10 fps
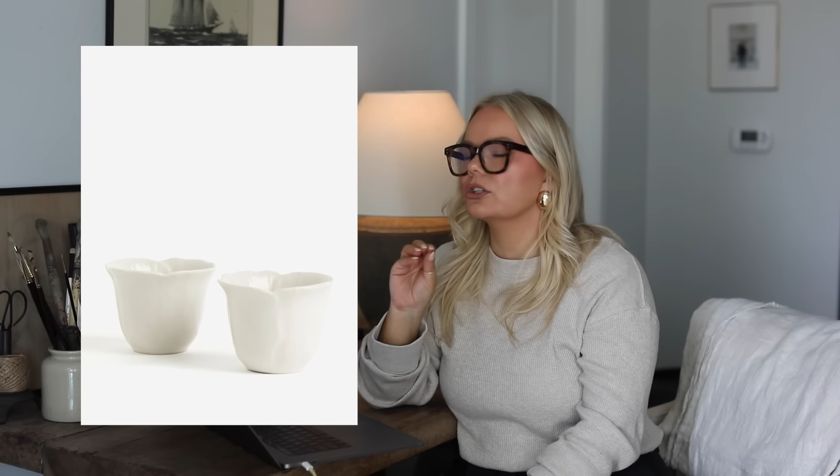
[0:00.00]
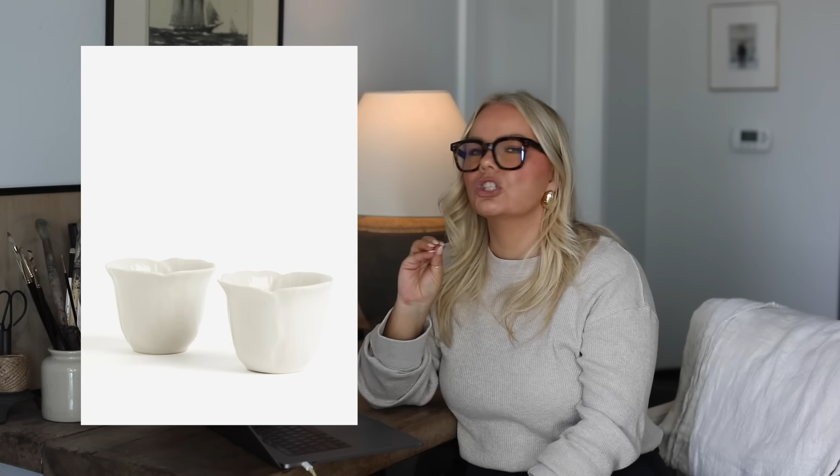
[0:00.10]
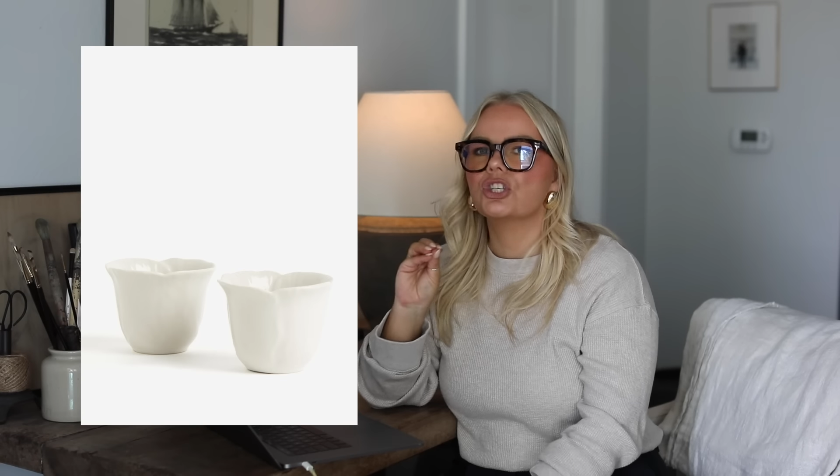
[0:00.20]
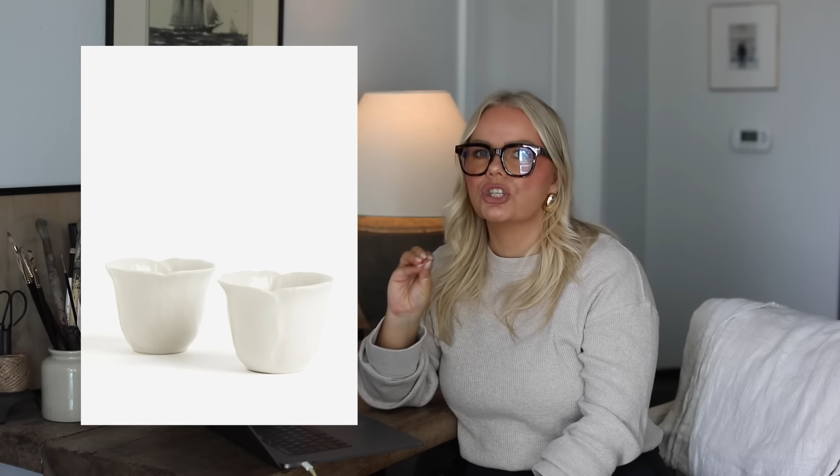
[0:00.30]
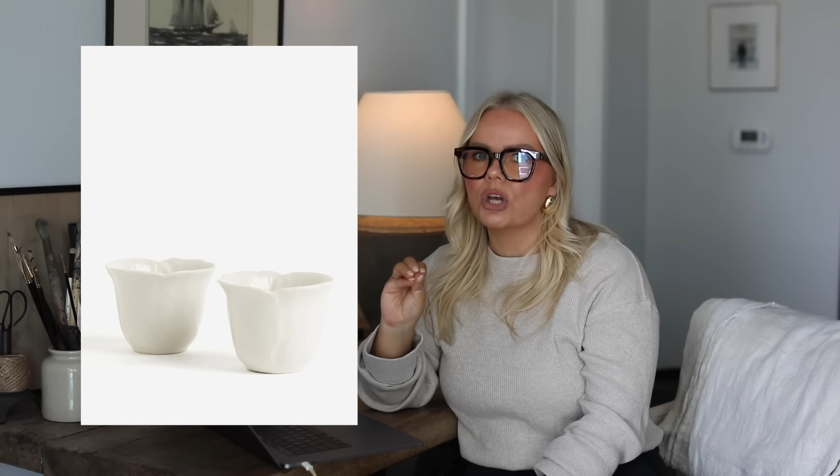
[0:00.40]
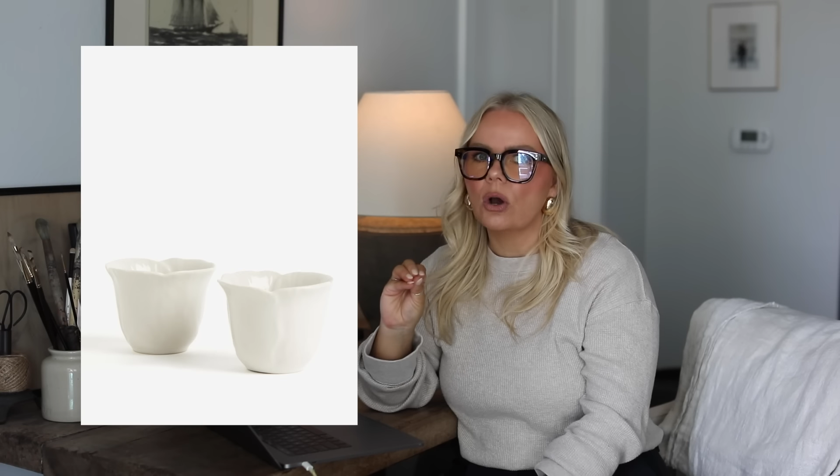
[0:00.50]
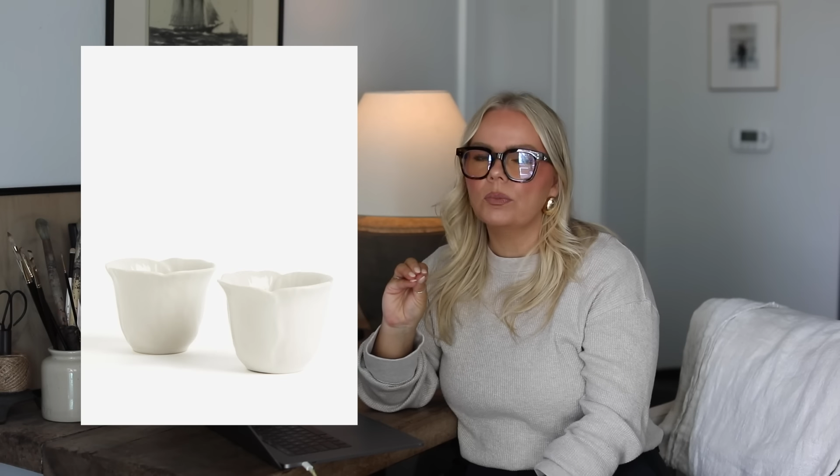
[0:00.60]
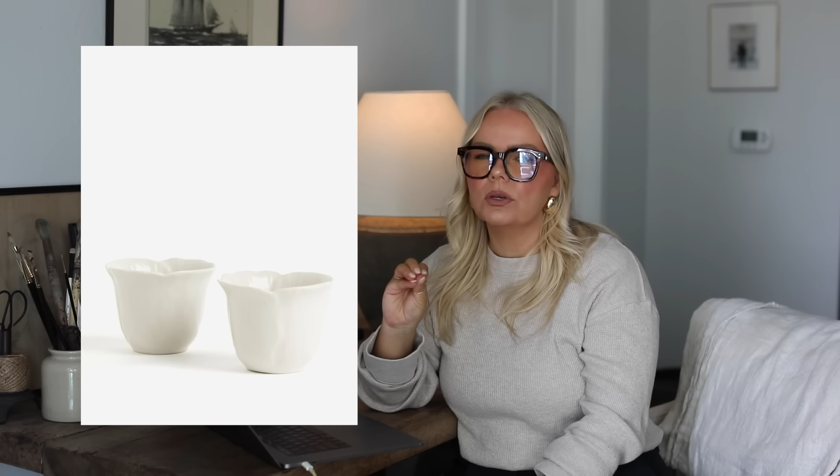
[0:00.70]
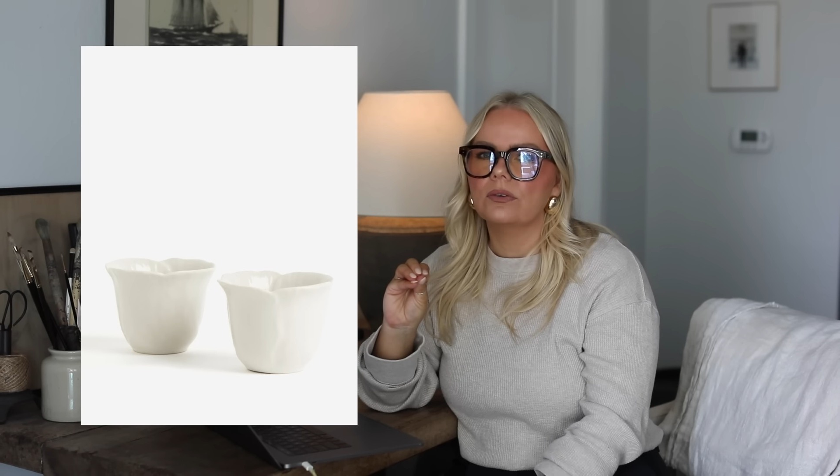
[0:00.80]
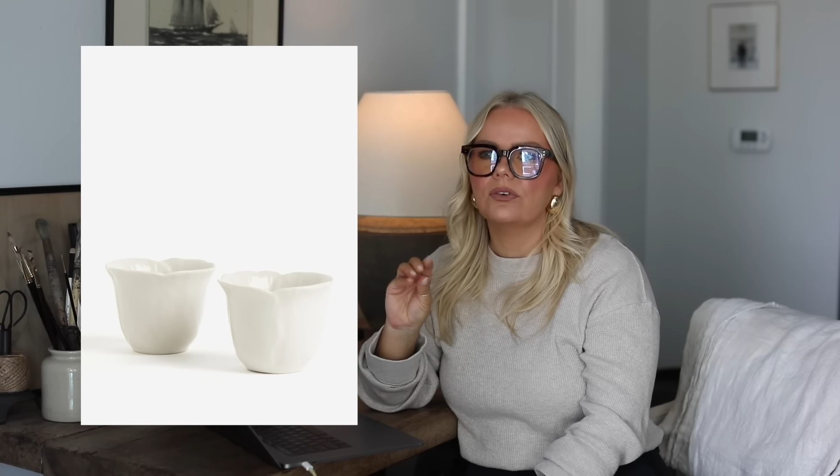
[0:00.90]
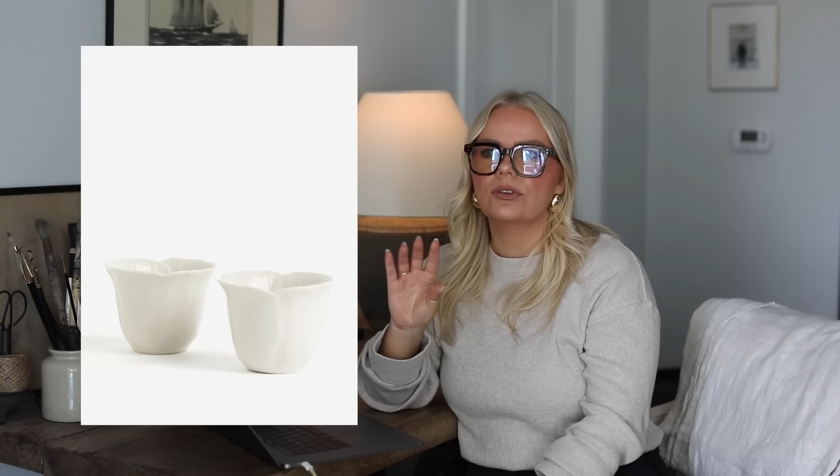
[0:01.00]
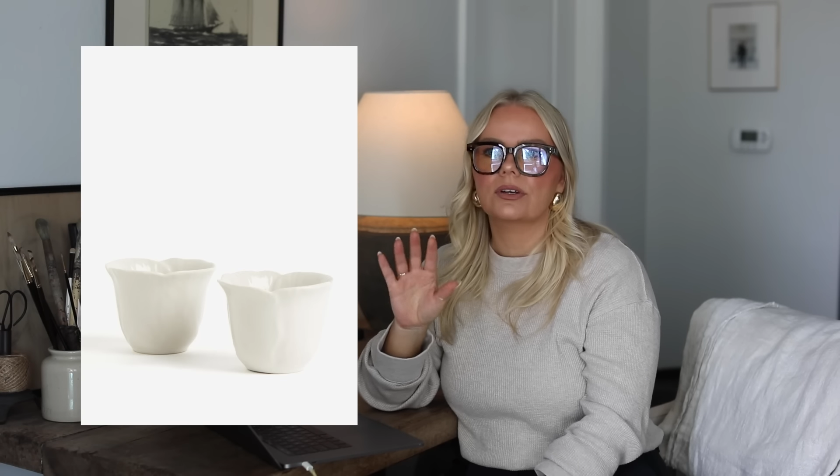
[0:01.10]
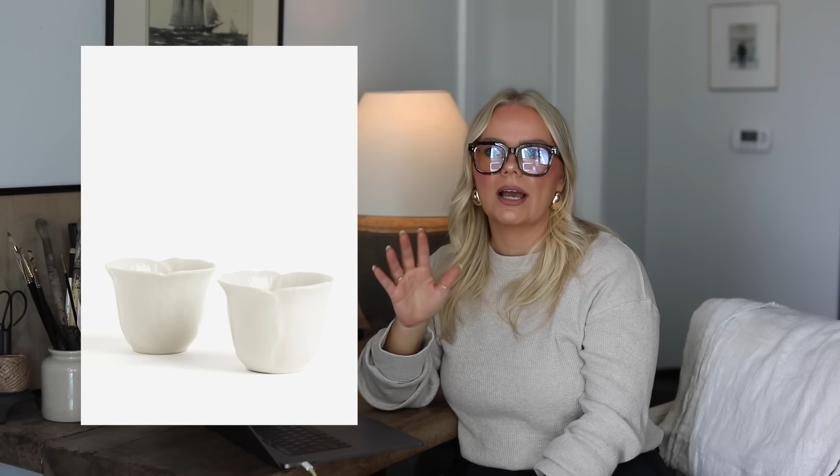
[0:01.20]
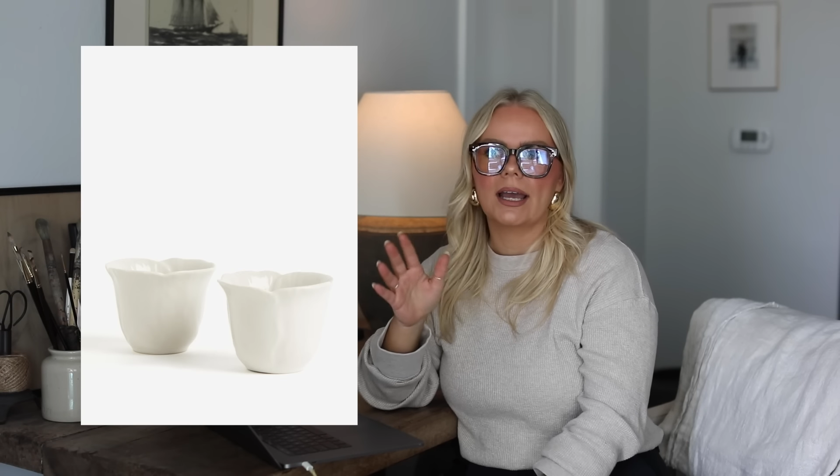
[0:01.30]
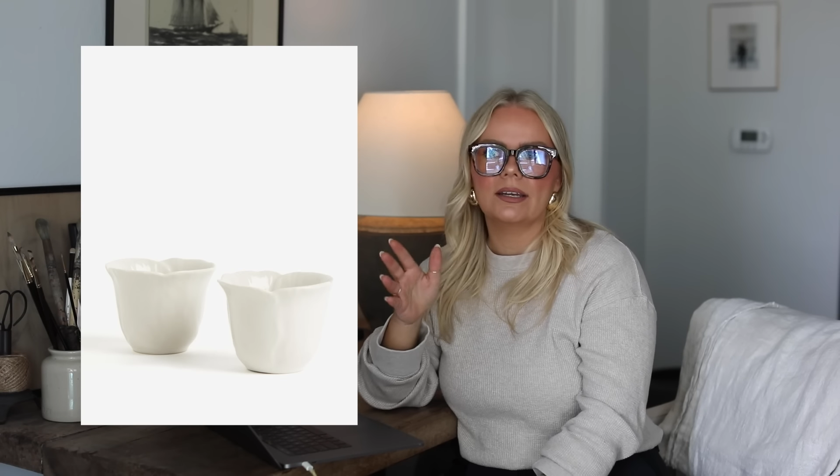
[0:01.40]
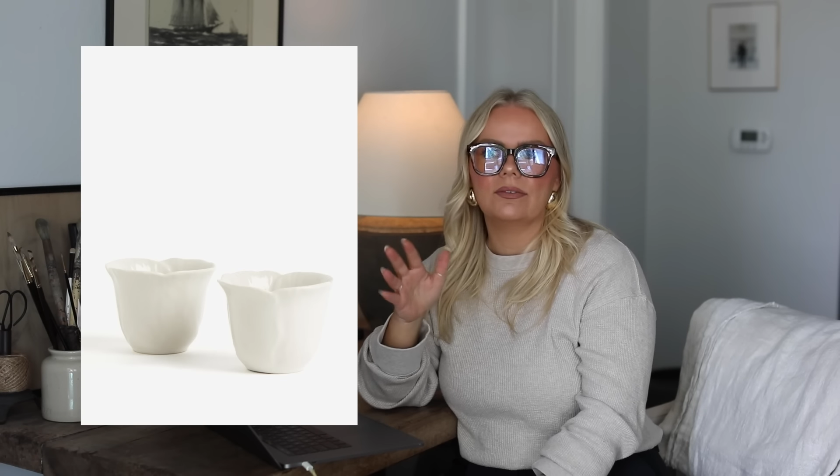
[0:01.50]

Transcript: They're so beautiful. They're kind